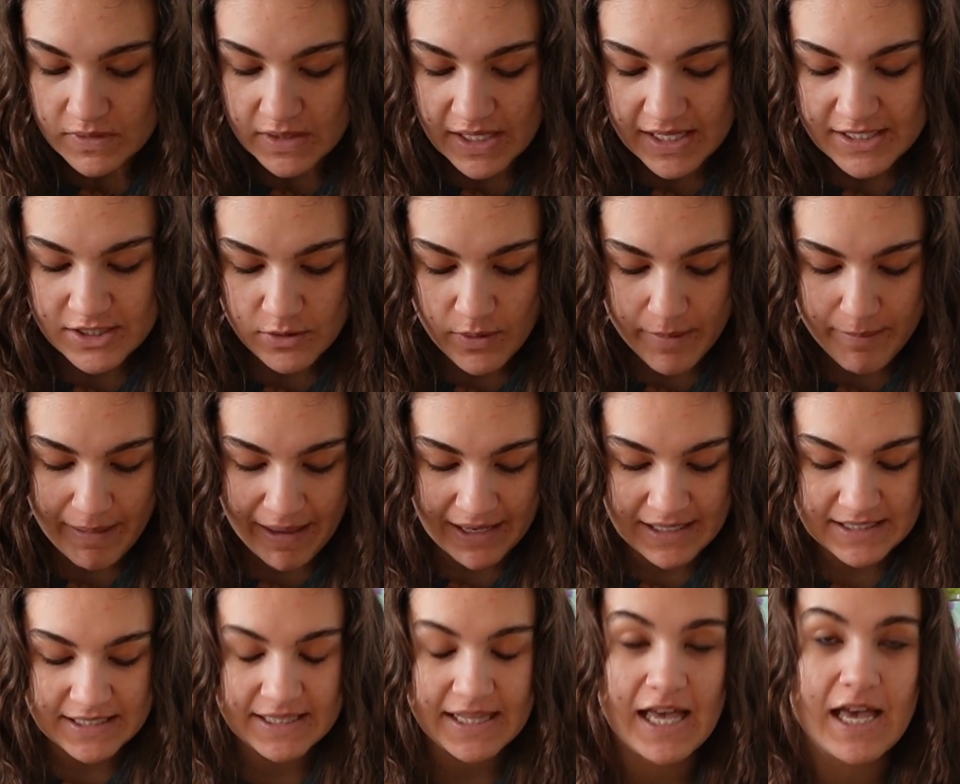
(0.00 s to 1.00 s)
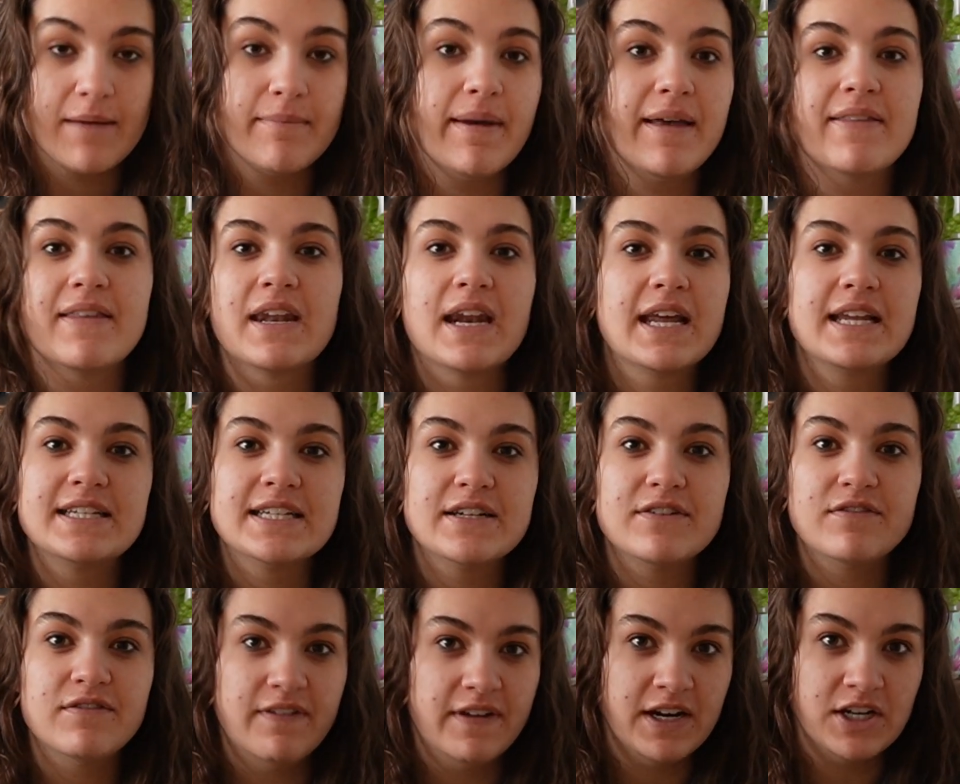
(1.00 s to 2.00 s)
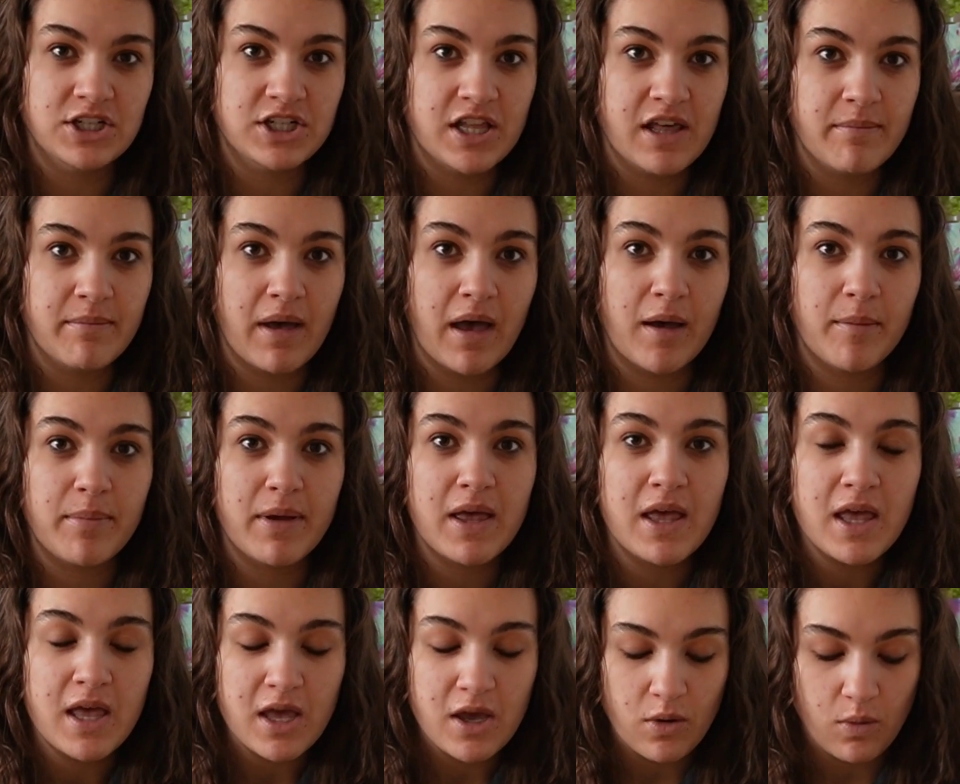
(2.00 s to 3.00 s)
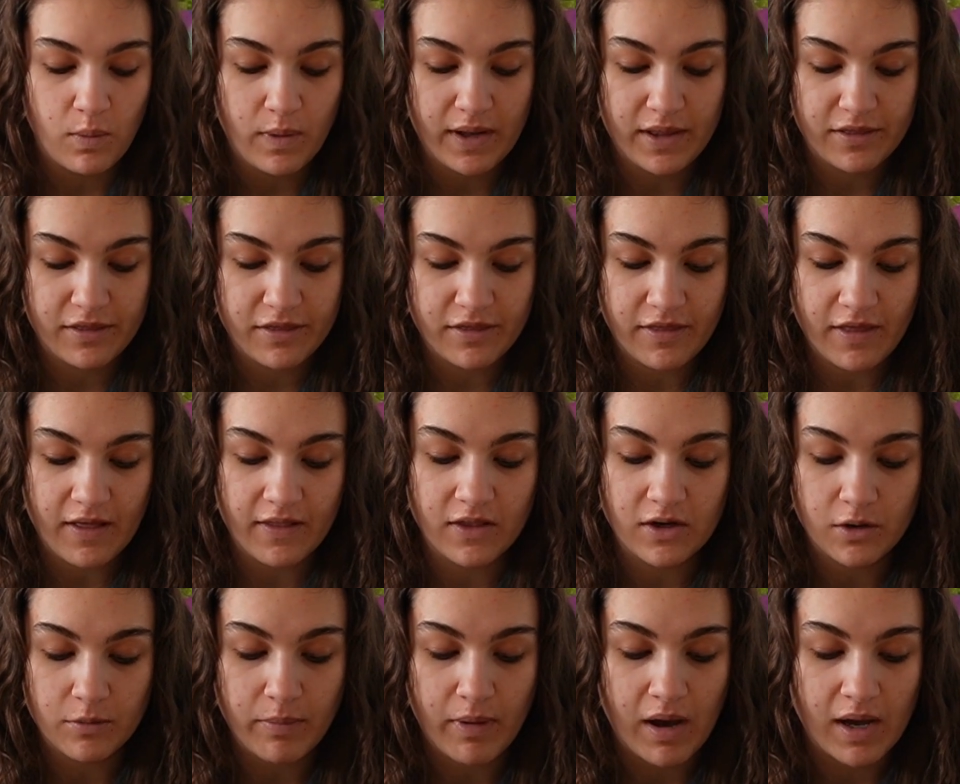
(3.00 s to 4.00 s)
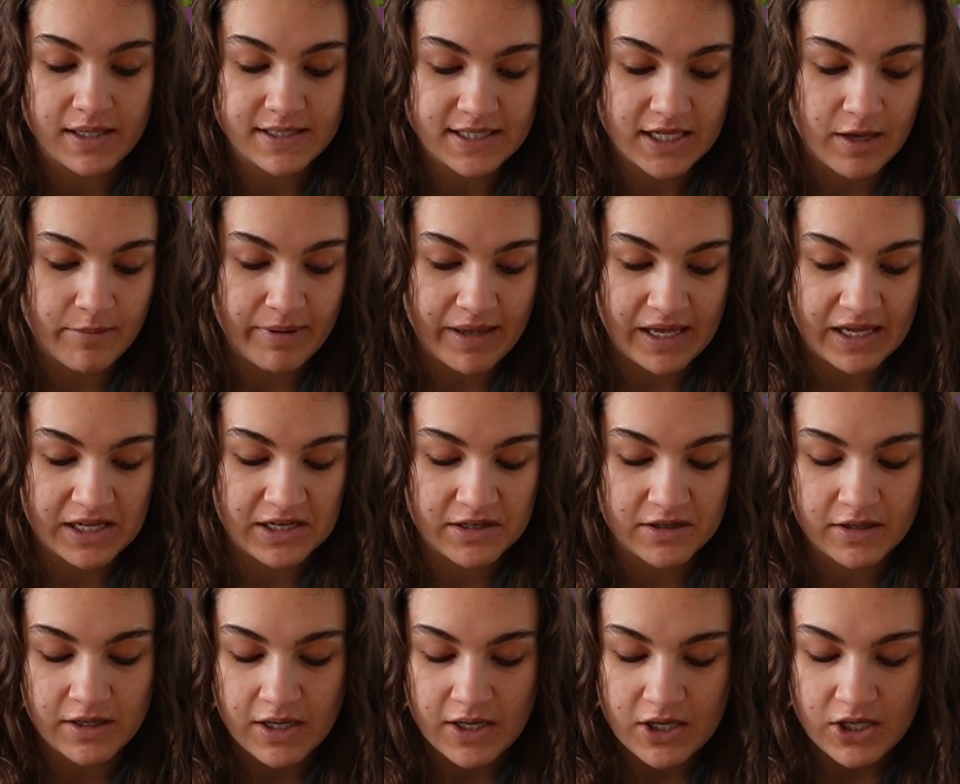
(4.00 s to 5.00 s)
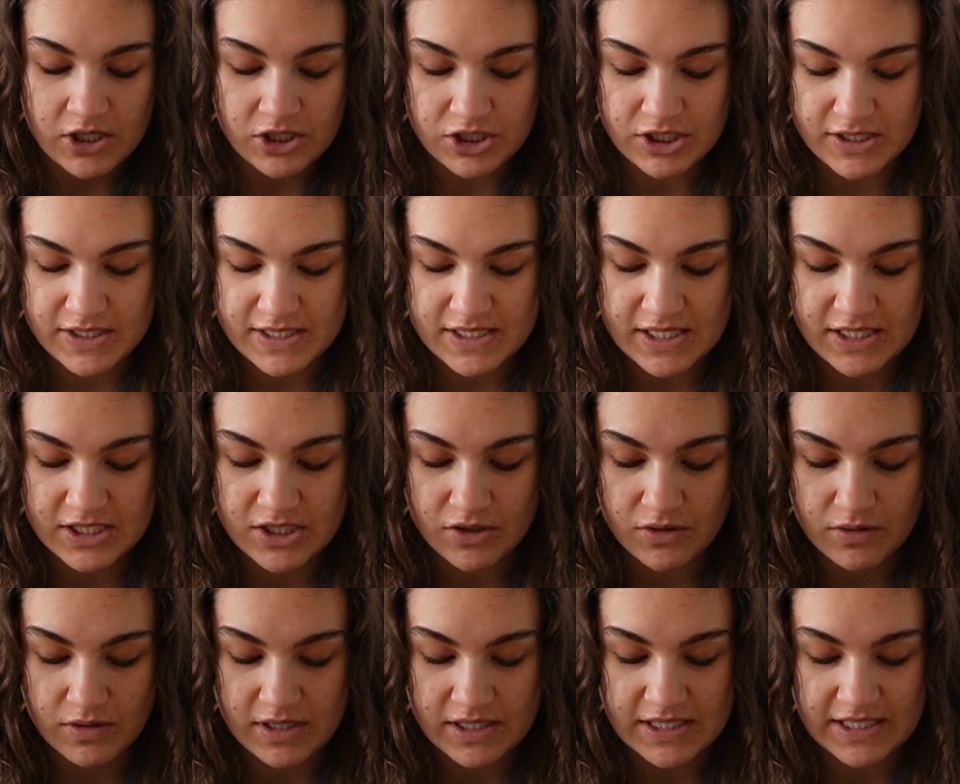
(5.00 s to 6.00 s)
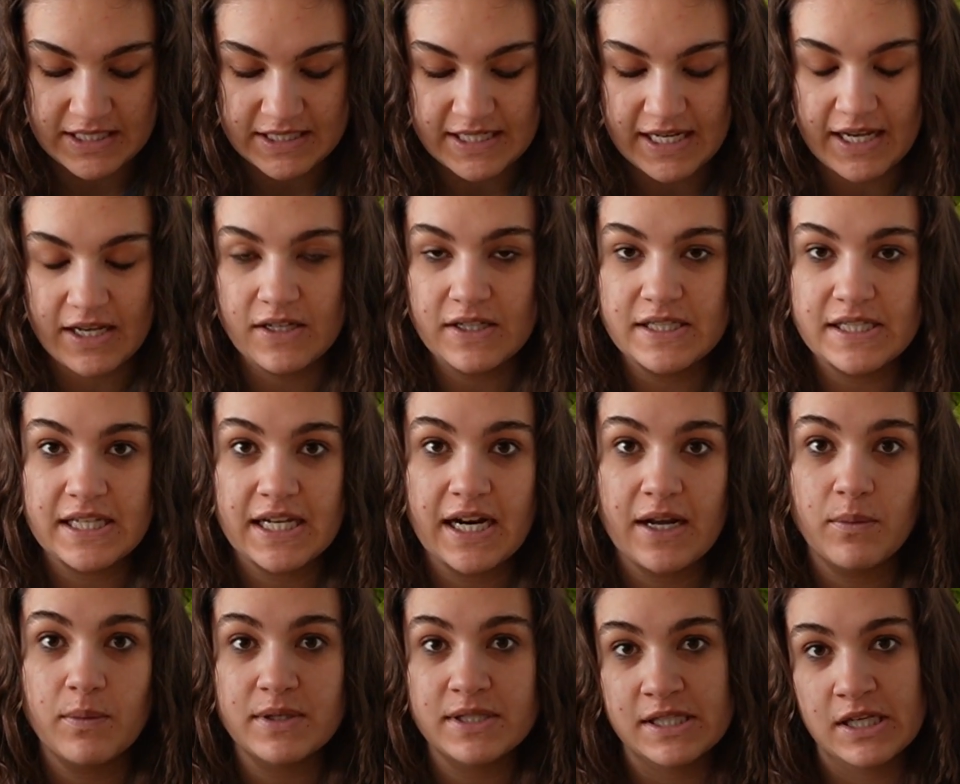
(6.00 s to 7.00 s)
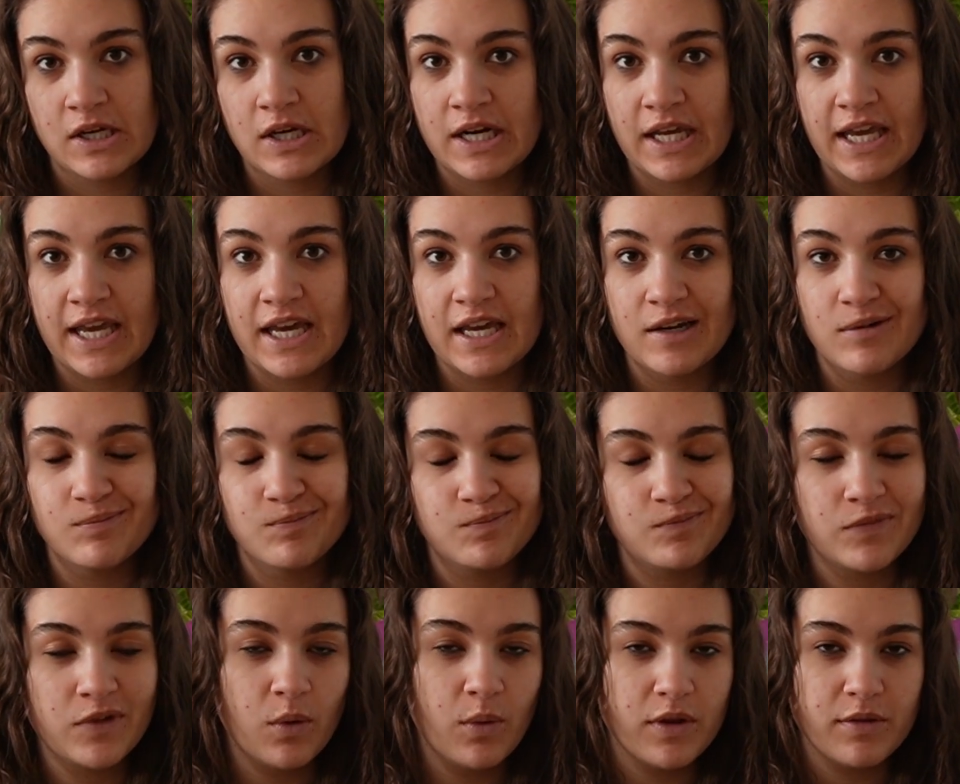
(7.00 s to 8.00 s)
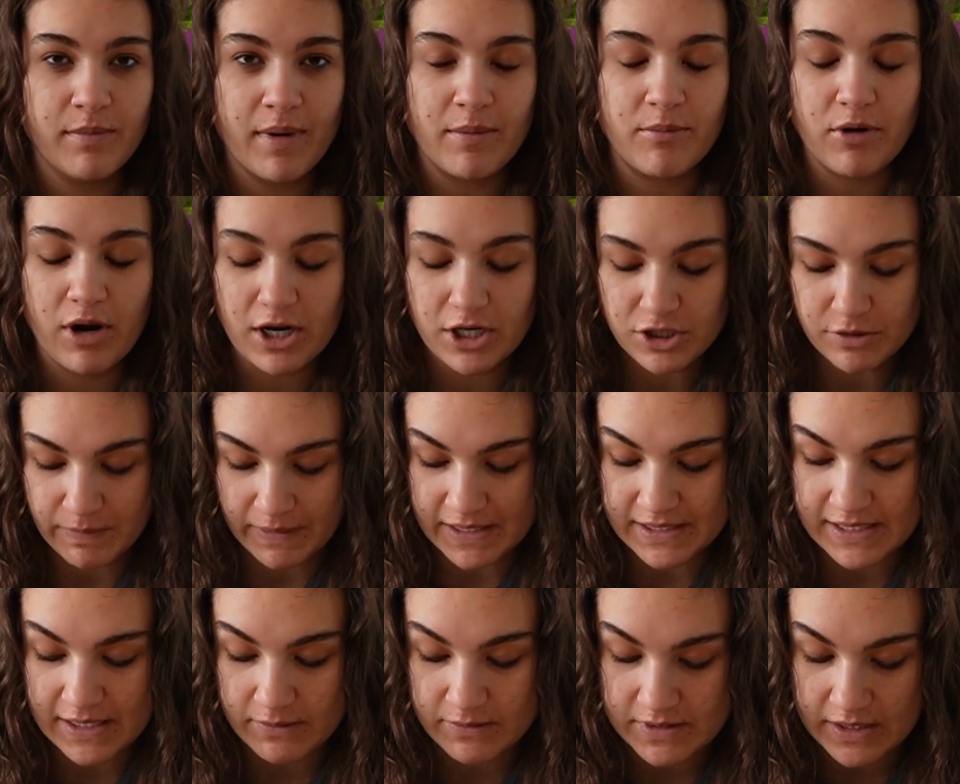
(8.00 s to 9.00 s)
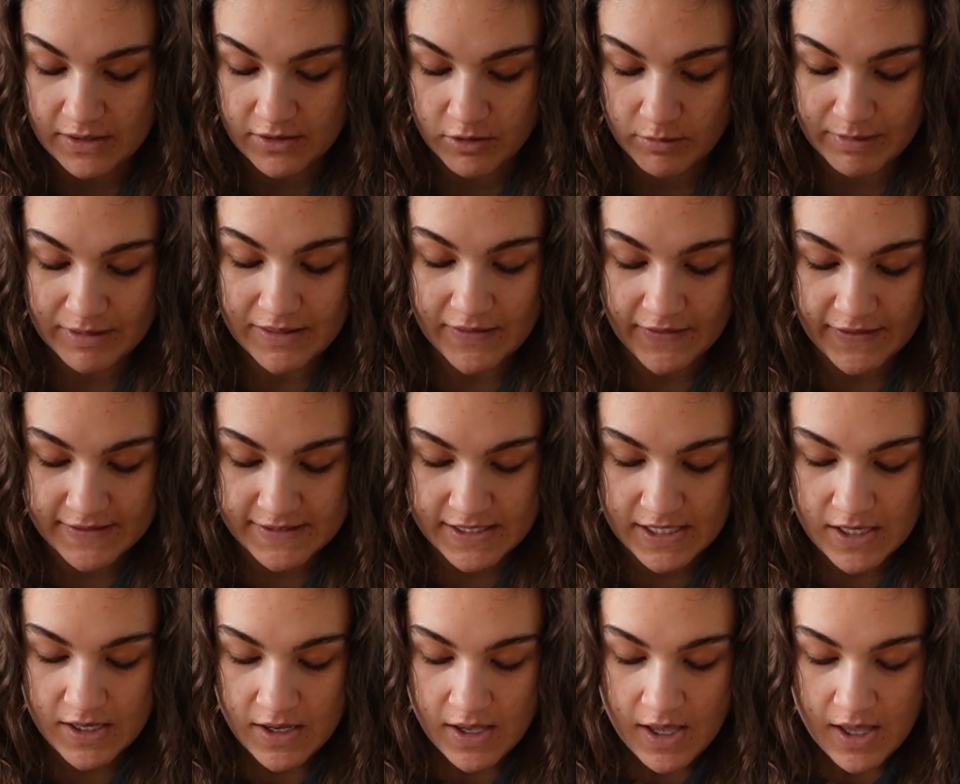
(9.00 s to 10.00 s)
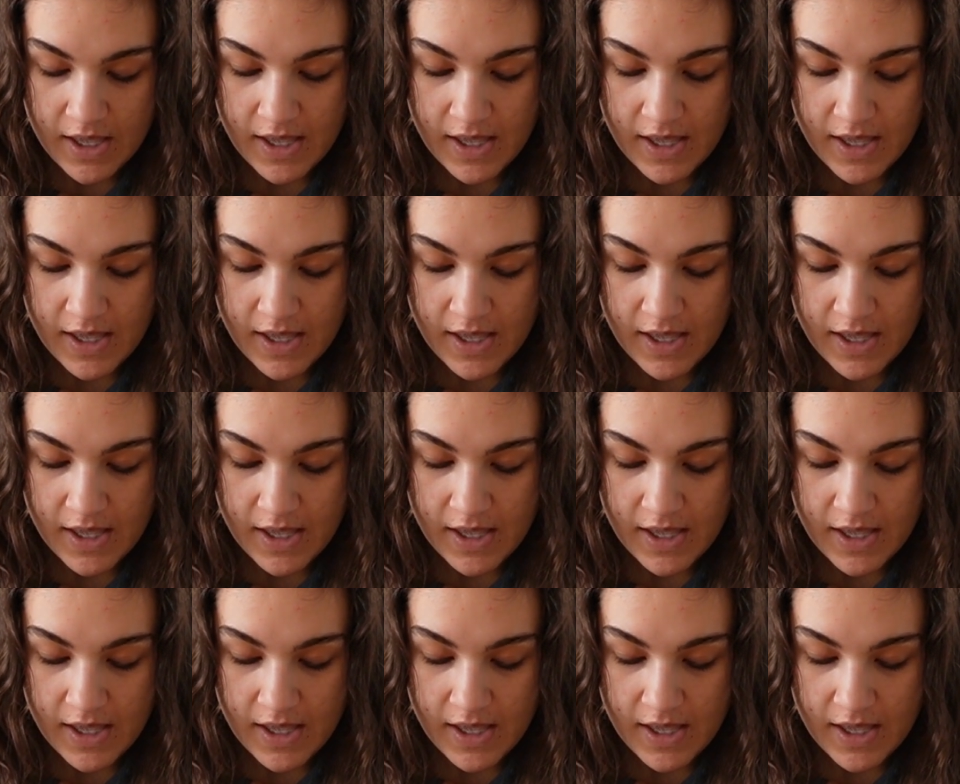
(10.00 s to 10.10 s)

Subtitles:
And so I painted them, and then I did finish them up with a little Posca pen just to do the details that I wasn't gonna get with my brush because I was a little bit lazy.